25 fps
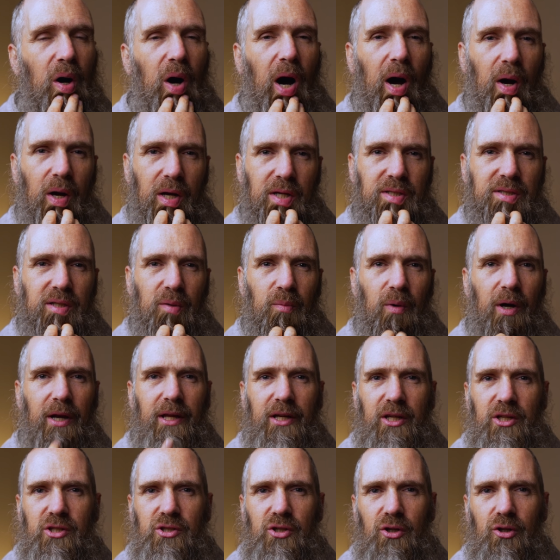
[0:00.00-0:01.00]
Because I want
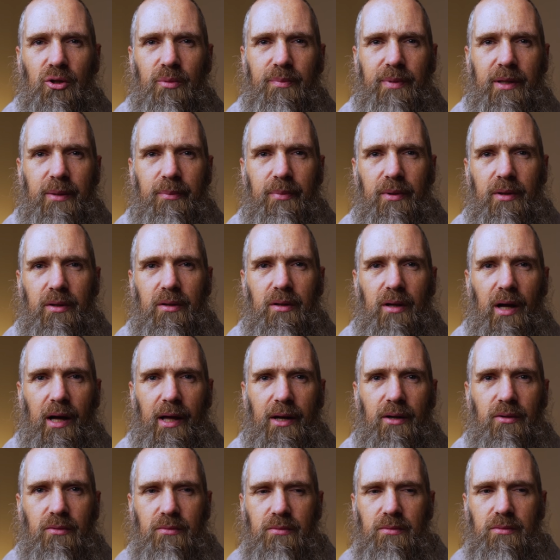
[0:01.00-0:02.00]
to control people.
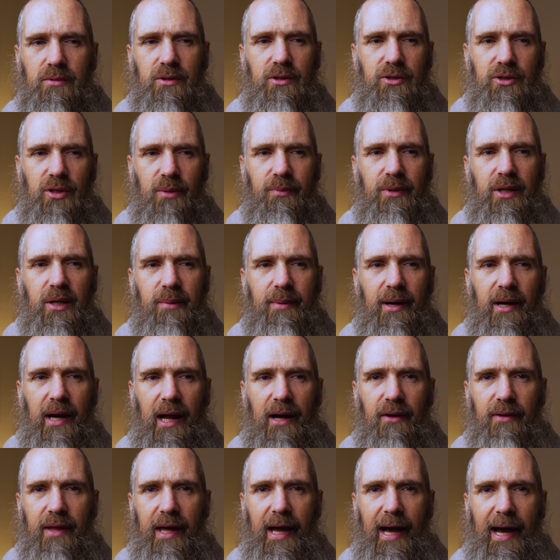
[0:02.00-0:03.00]
There's something about
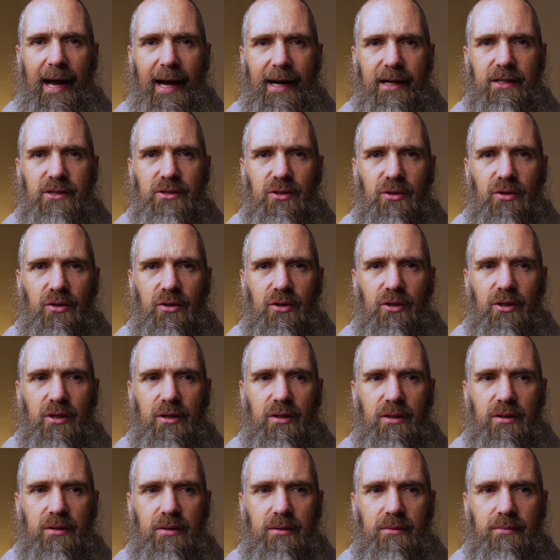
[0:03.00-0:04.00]
how they act
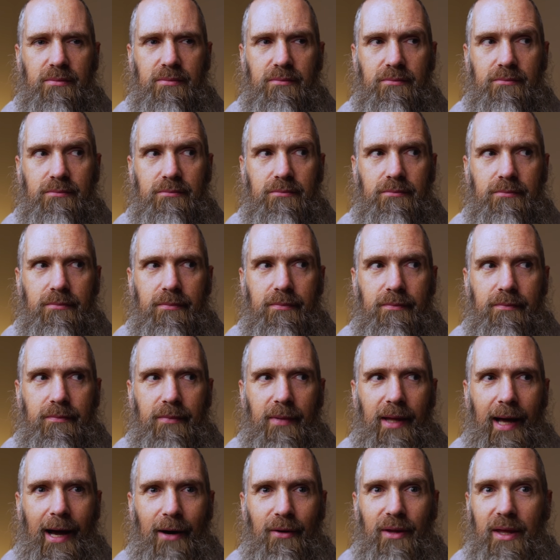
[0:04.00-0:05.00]
or
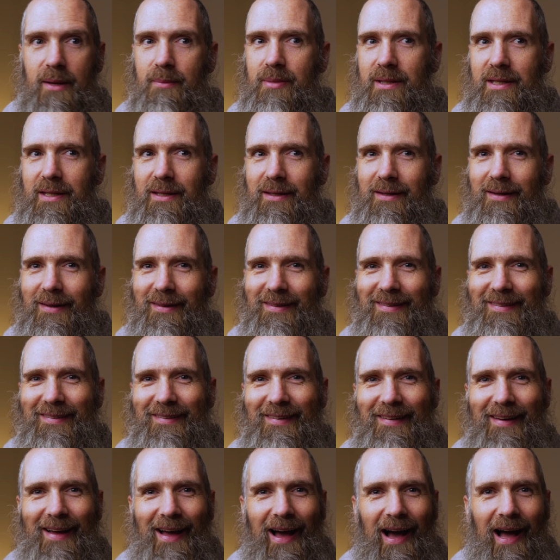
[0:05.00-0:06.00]
how they be.
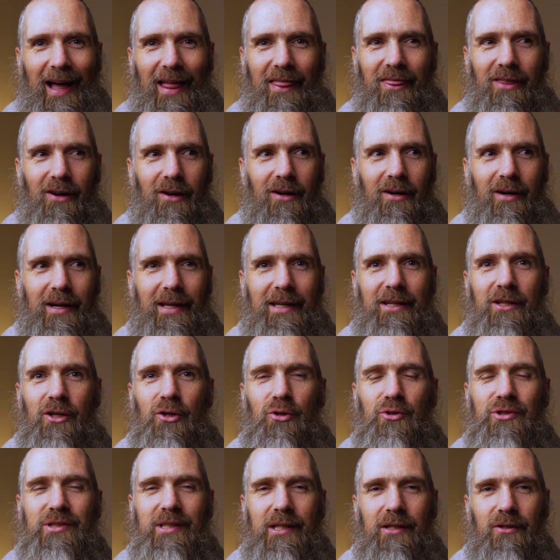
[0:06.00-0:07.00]
There are
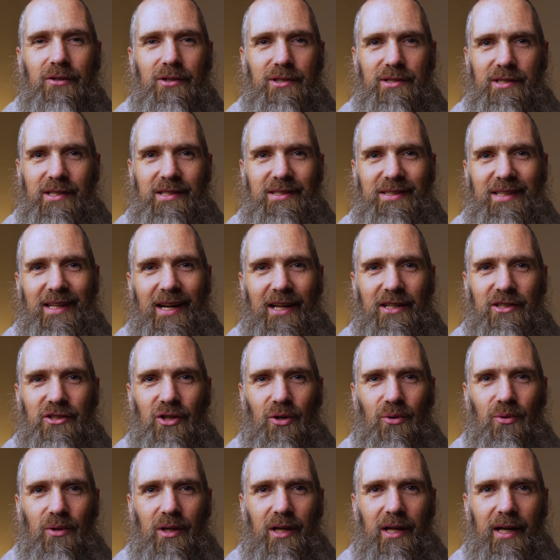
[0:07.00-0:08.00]
idiosyncrasies that I
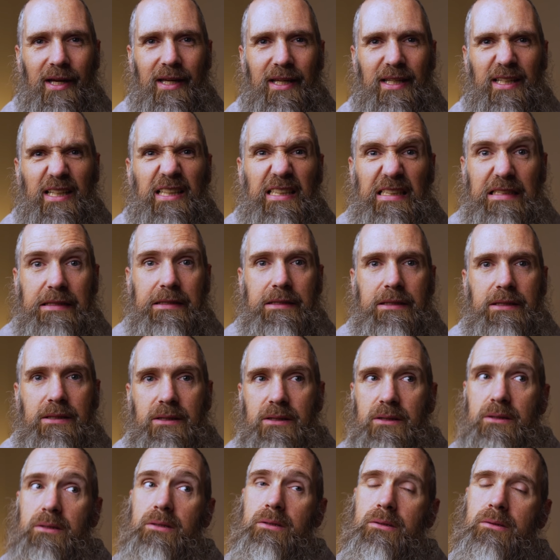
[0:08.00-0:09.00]
don't like.
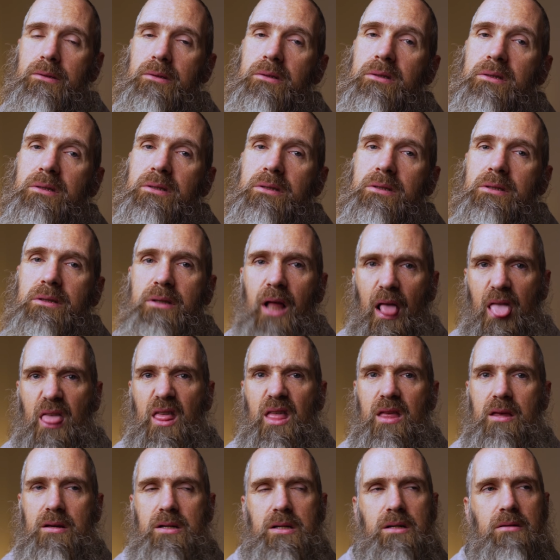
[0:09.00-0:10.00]
And
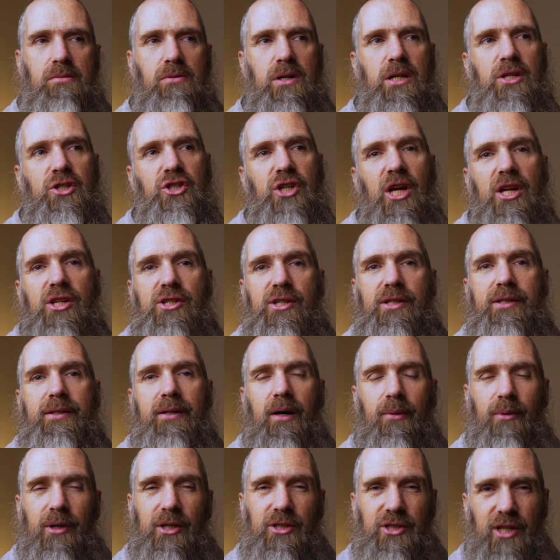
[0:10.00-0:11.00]
I want to change it.
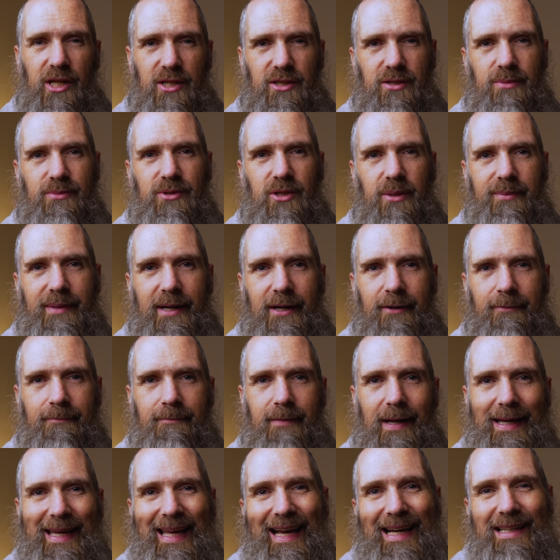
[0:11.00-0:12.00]
I want to change them somehow.
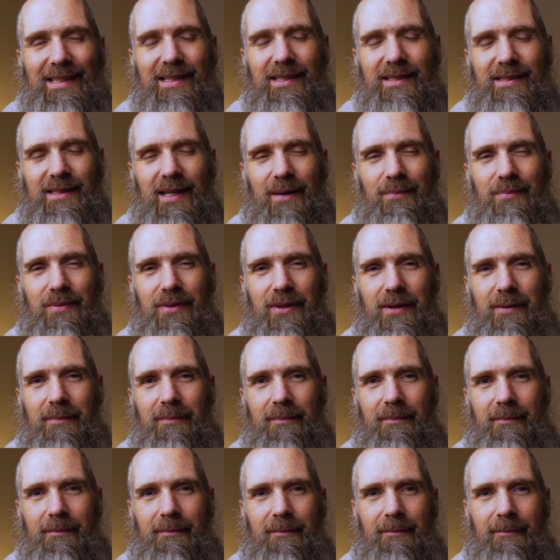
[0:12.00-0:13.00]
I can't accept
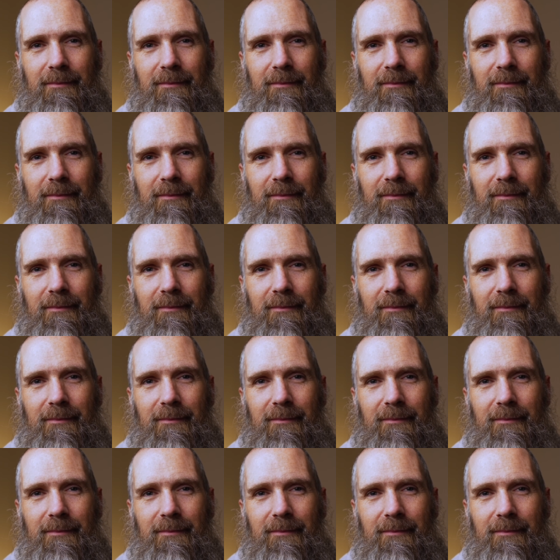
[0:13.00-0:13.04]
them.